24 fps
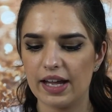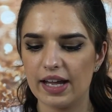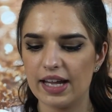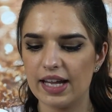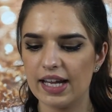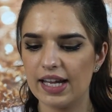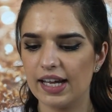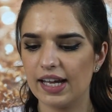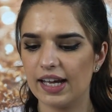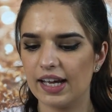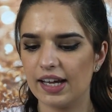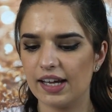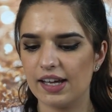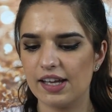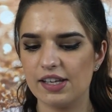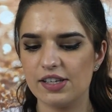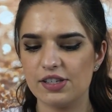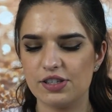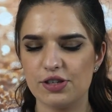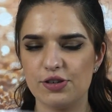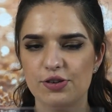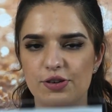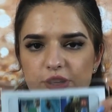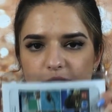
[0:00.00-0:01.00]

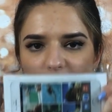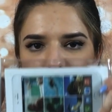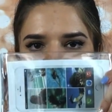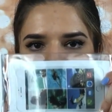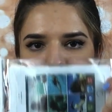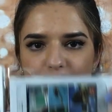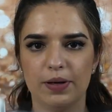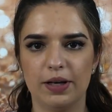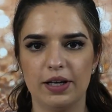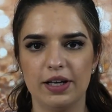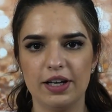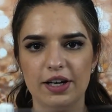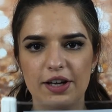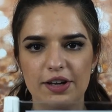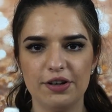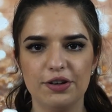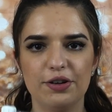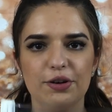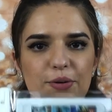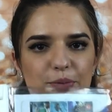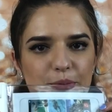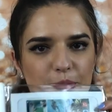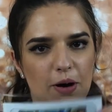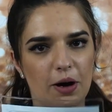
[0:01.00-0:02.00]
and you could put it
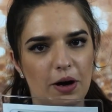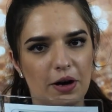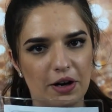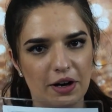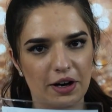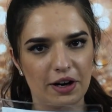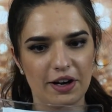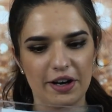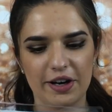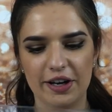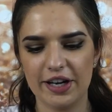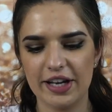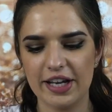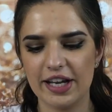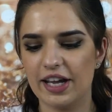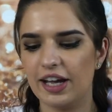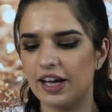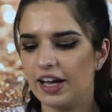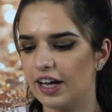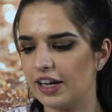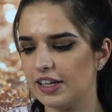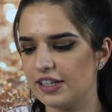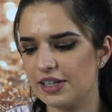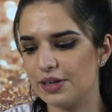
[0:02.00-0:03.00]
underwater
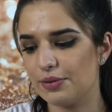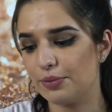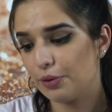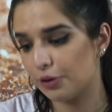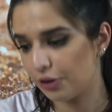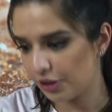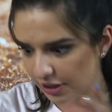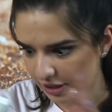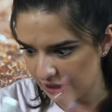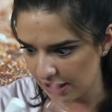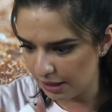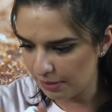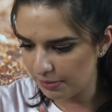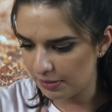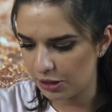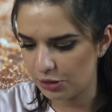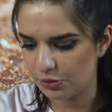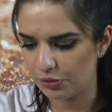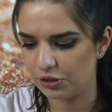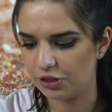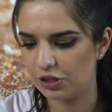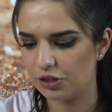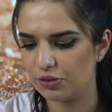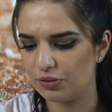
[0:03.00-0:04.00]
and it won't get
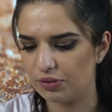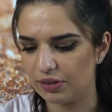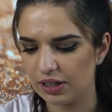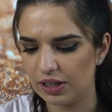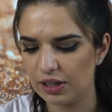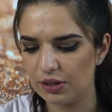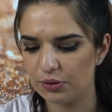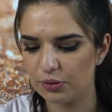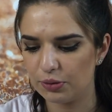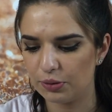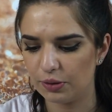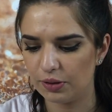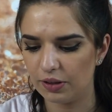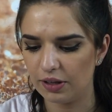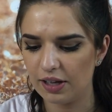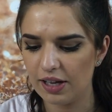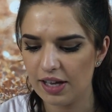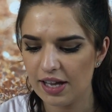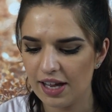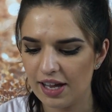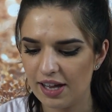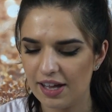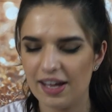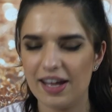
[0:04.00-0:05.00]
damaged, which is really cool.
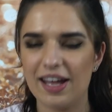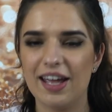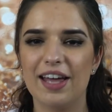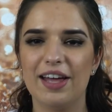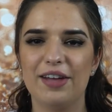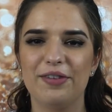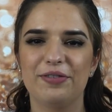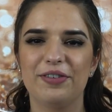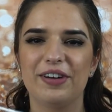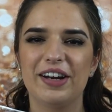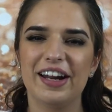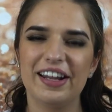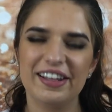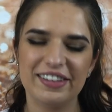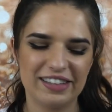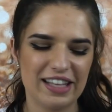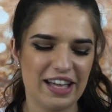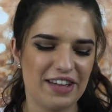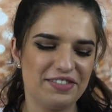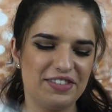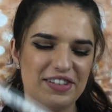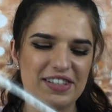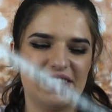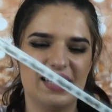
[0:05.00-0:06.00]
And what I
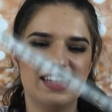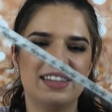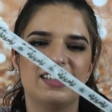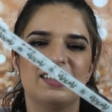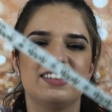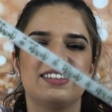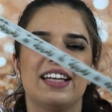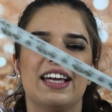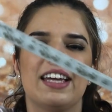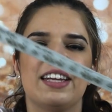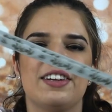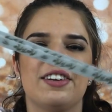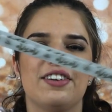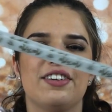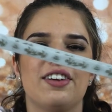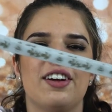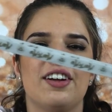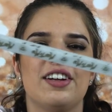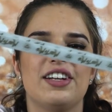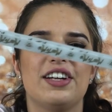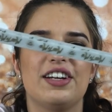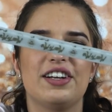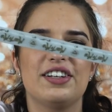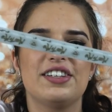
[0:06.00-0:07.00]
loved is that the lanyard
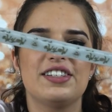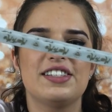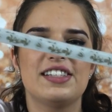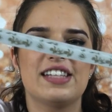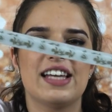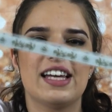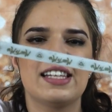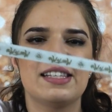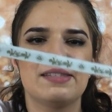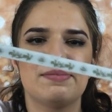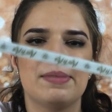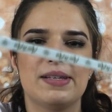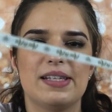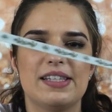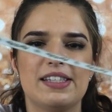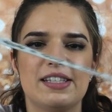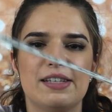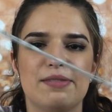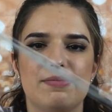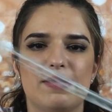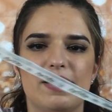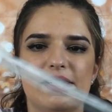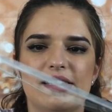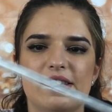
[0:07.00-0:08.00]
on here says Miss
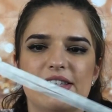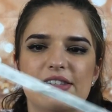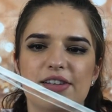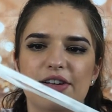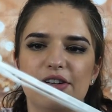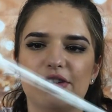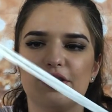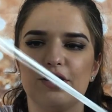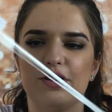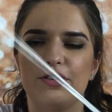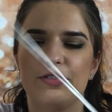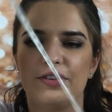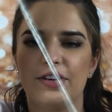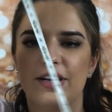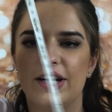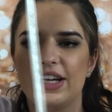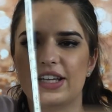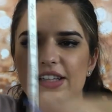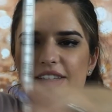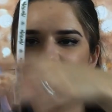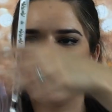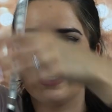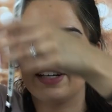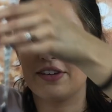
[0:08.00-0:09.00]
to Mrs. all over it
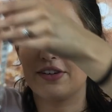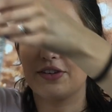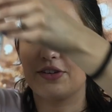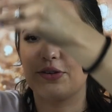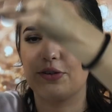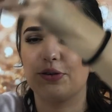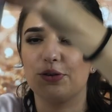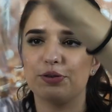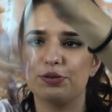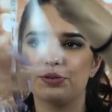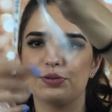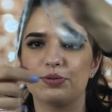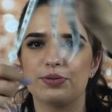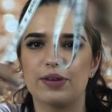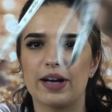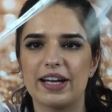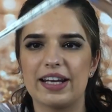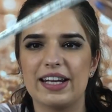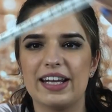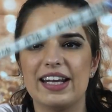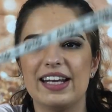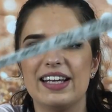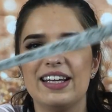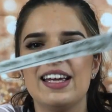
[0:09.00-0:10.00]
in like a gold
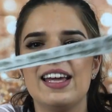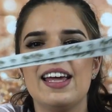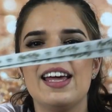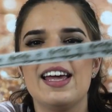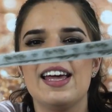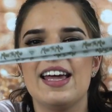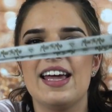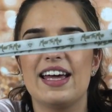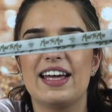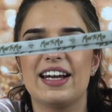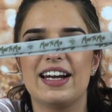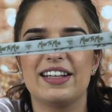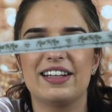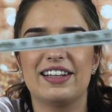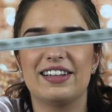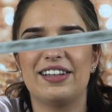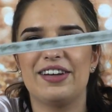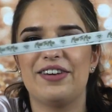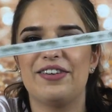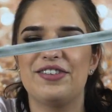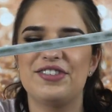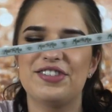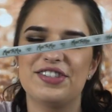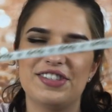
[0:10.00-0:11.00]
writing, and I thought
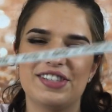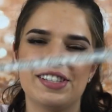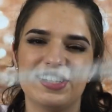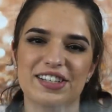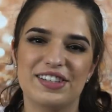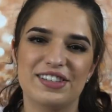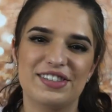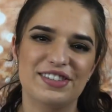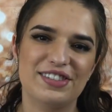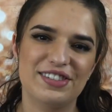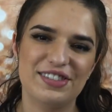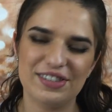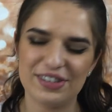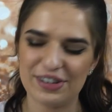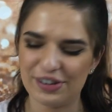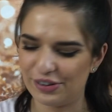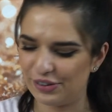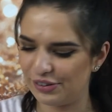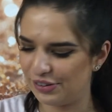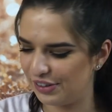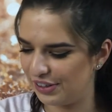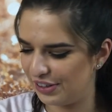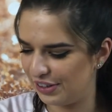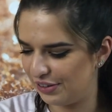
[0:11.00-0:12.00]
that was just like
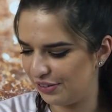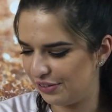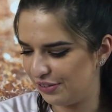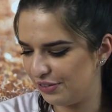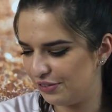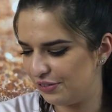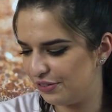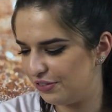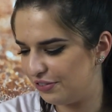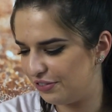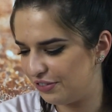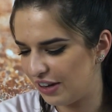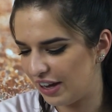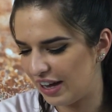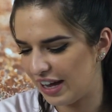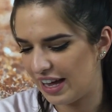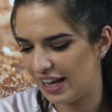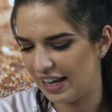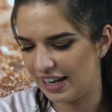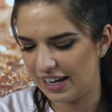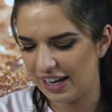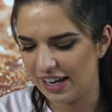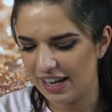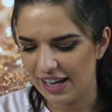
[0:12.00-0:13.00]
so cute and
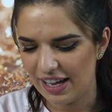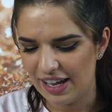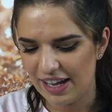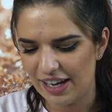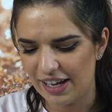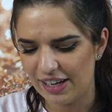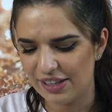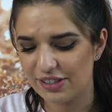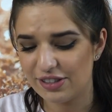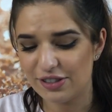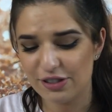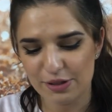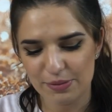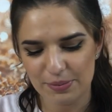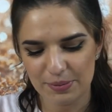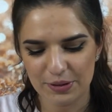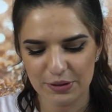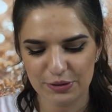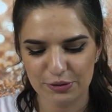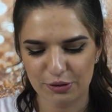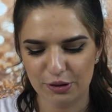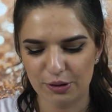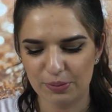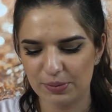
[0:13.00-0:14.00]
fun. and super
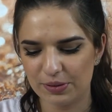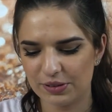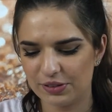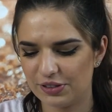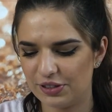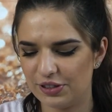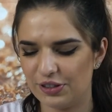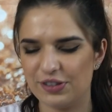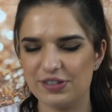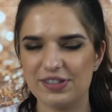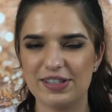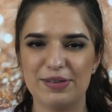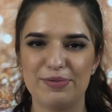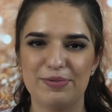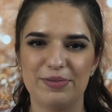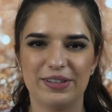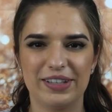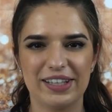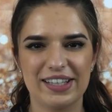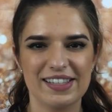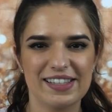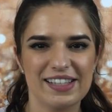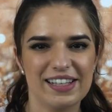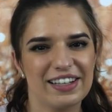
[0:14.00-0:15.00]
adorable too, so I'm
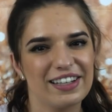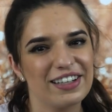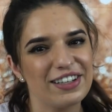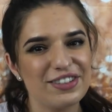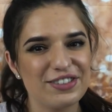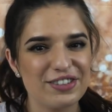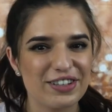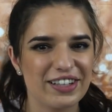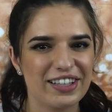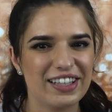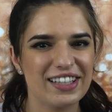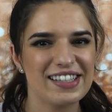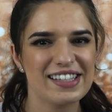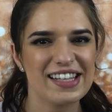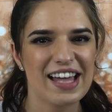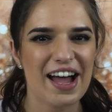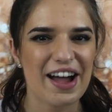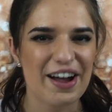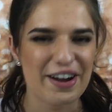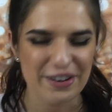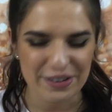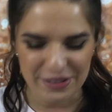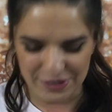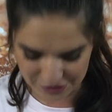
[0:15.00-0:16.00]
really excited to try this
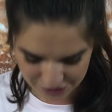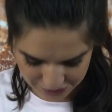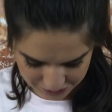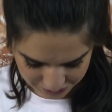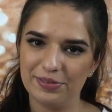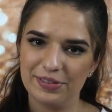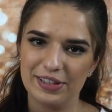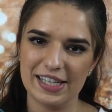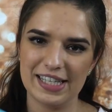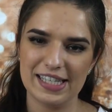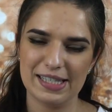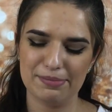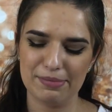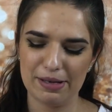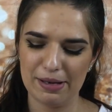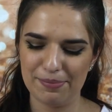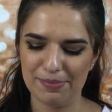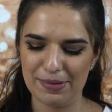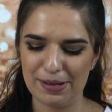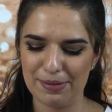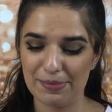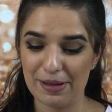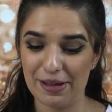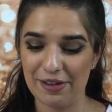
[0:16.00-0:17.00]
out. This might
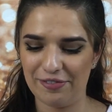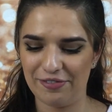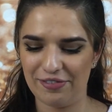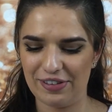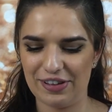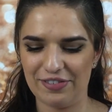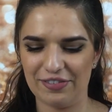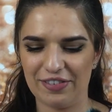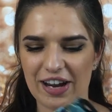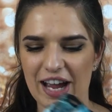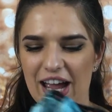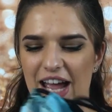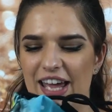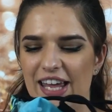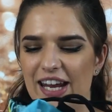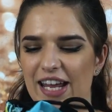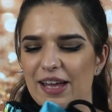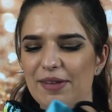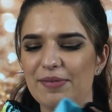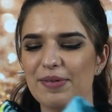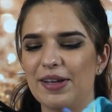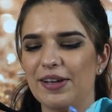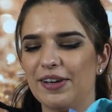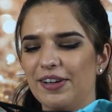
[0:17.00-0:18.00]
be my favorite
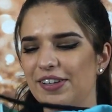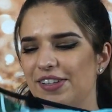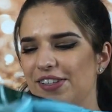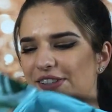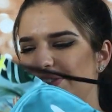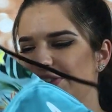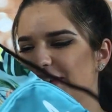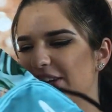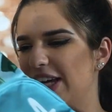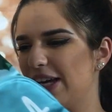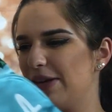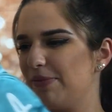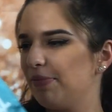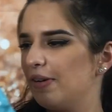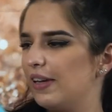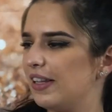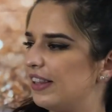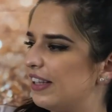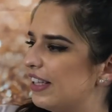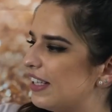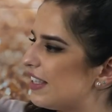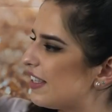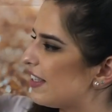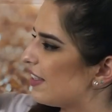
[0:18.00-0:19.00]
item. It also came
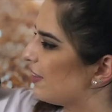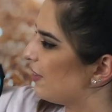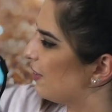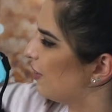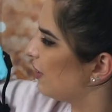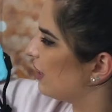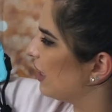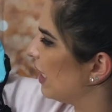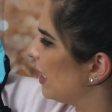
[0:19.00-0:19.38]
with this little